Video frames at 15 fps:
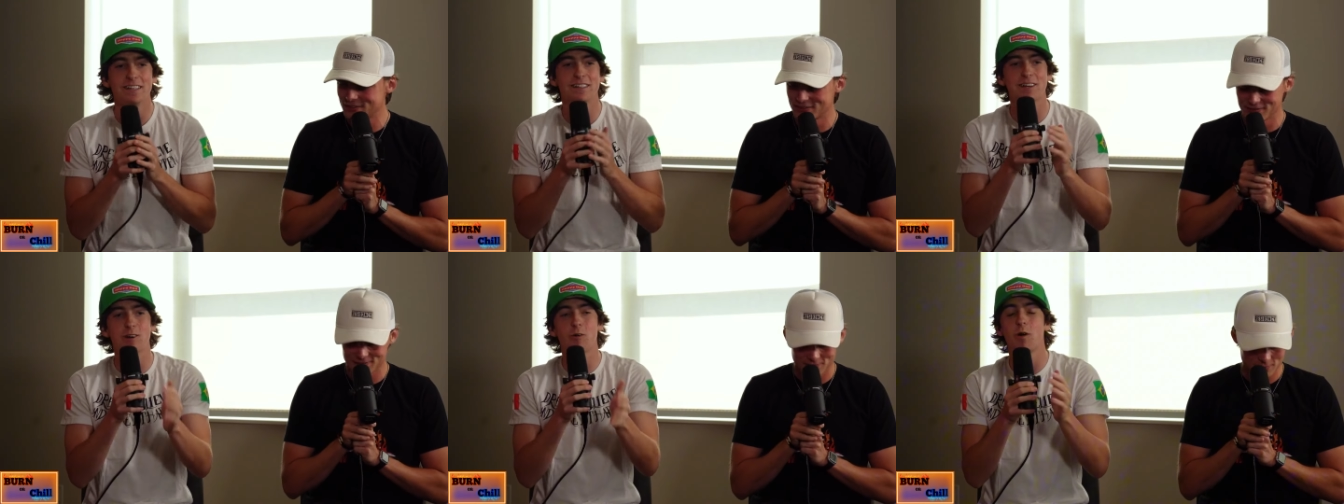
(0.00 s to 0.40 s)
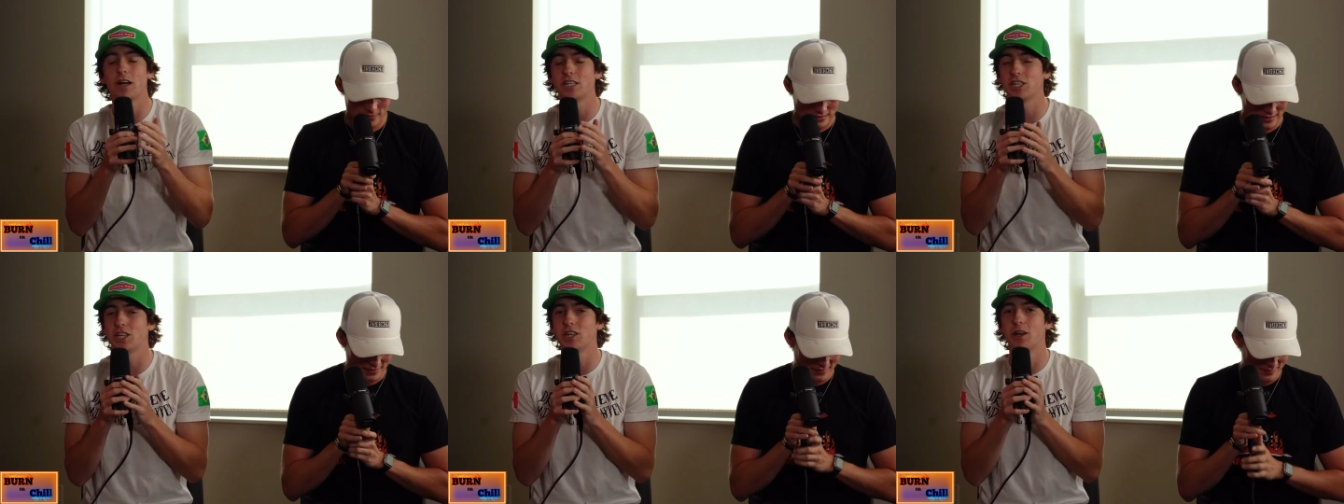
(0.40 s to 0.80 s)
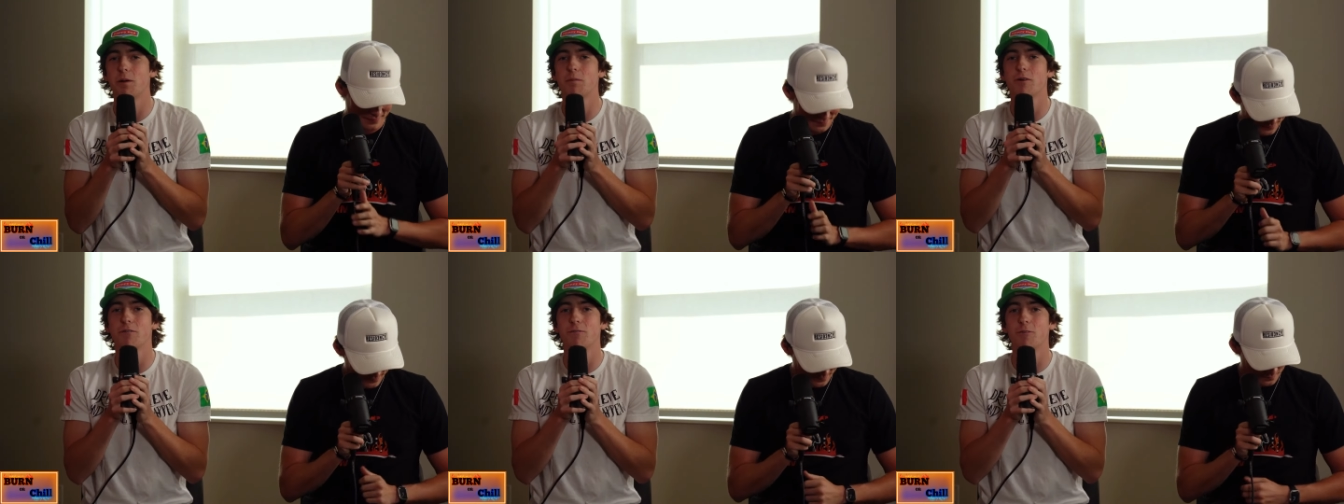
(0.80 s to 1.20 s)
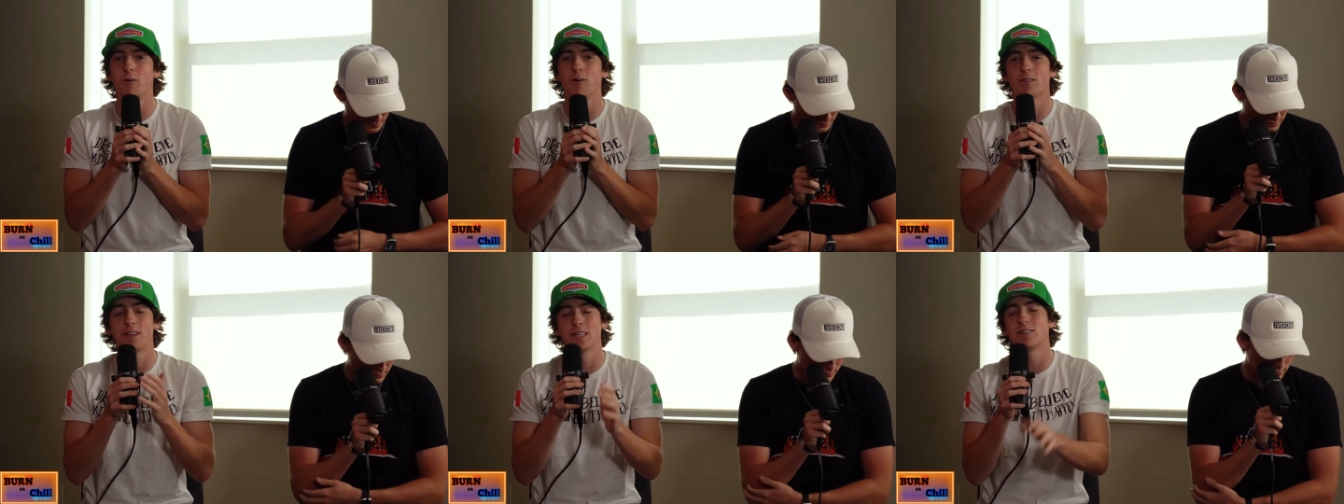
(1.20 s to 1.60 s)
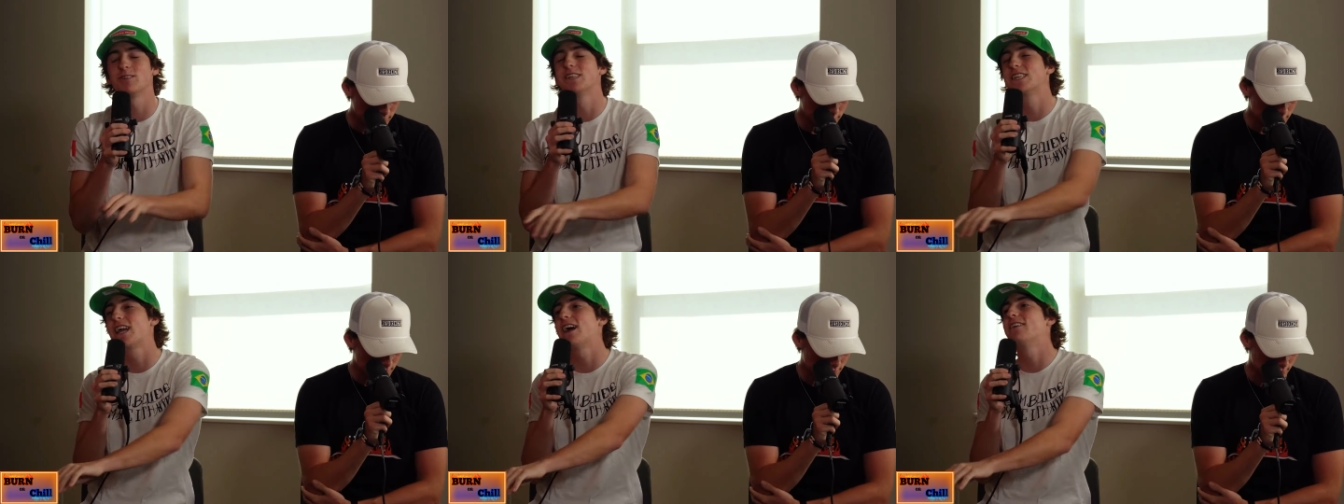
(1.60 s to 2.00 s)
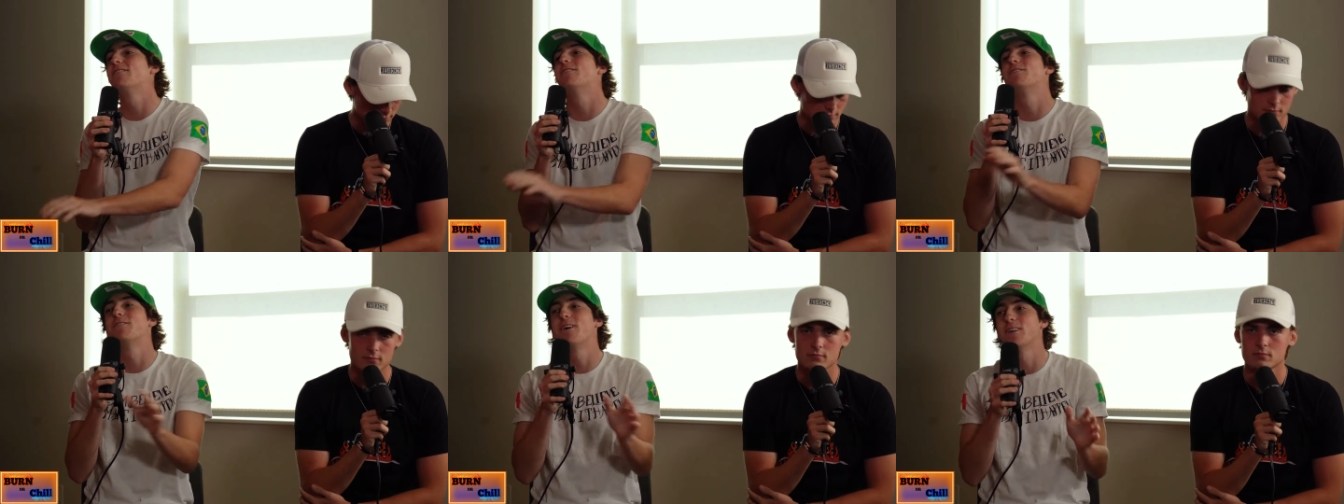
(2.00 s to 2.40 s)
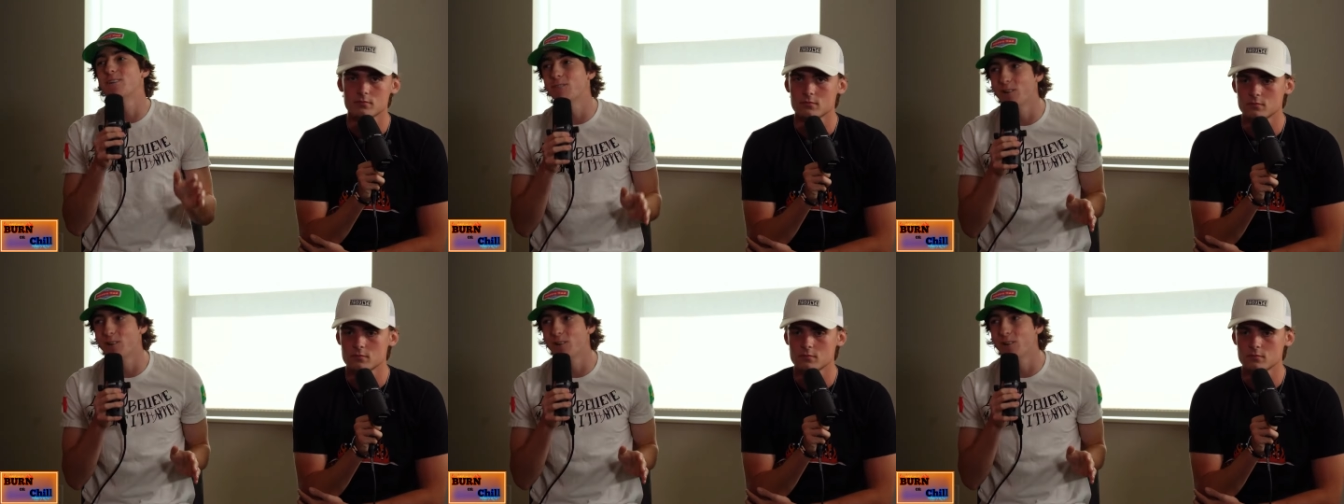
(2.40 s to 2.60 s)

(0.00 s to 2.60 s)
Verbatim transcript: to question number four. This one's kind of a funny